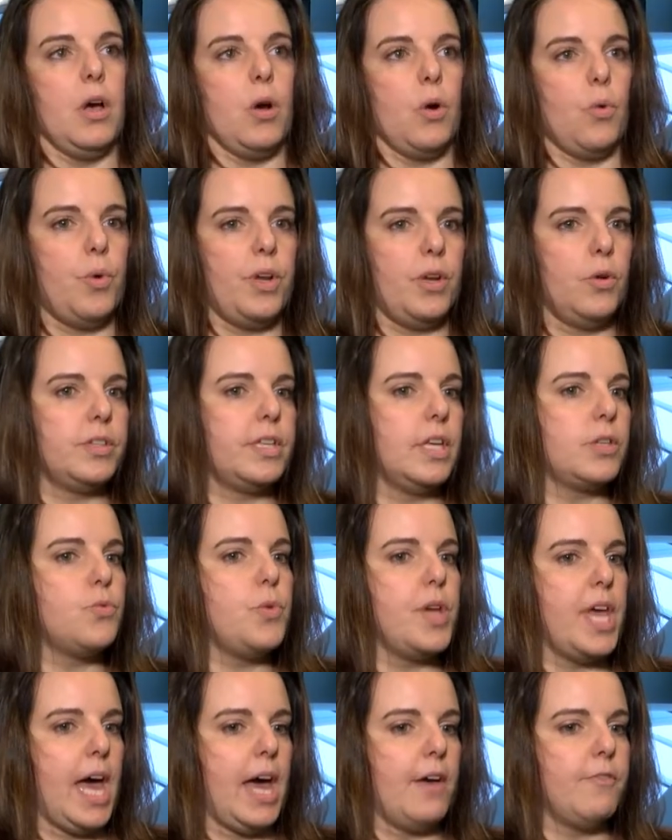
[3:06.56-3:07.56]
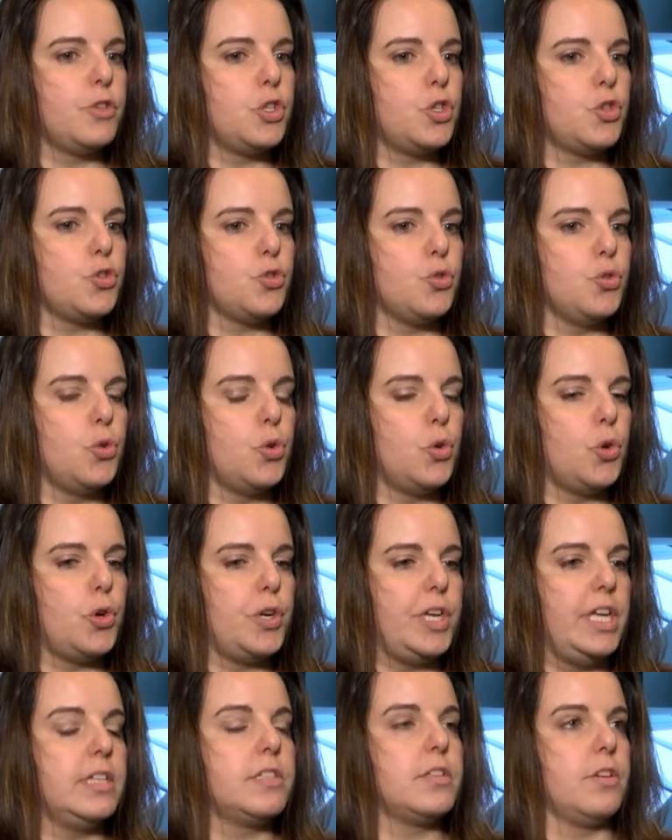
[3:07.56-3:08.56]
we know that we have to
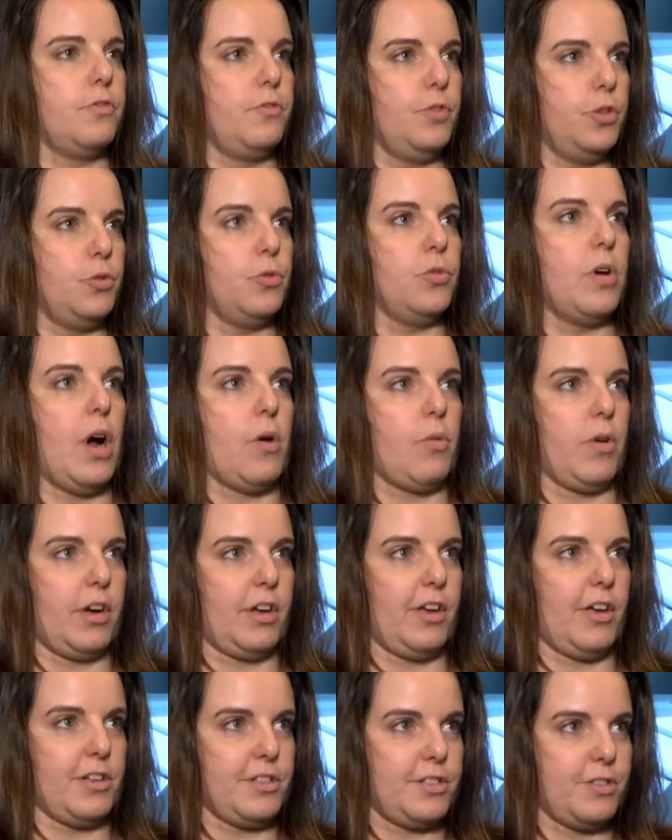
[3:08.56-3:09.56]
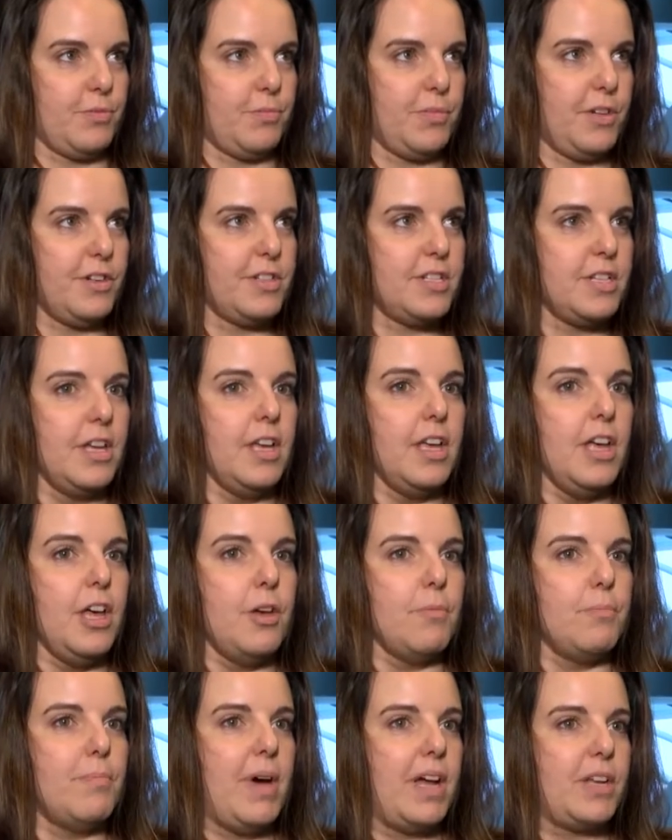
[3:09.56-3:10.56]
interview our customers,
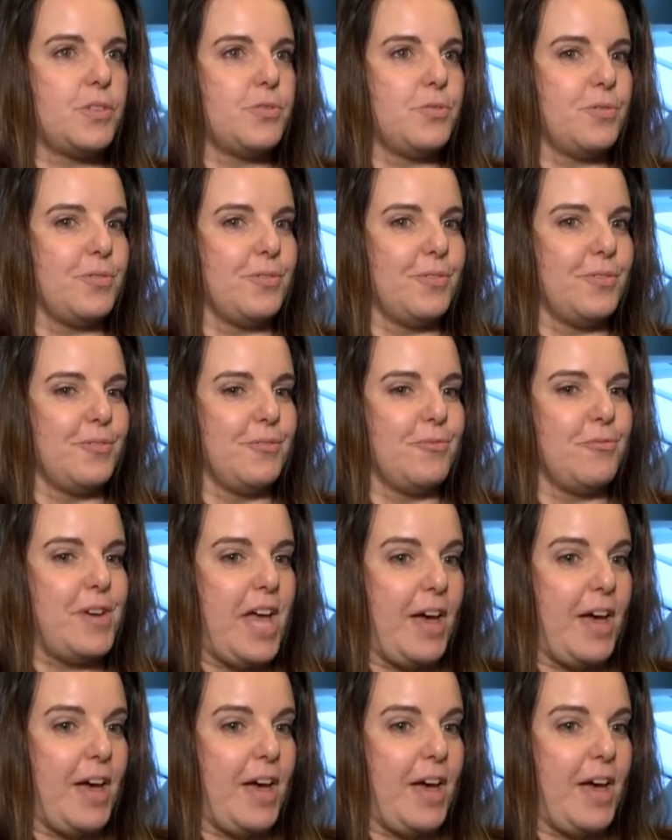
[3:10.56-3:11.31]
but we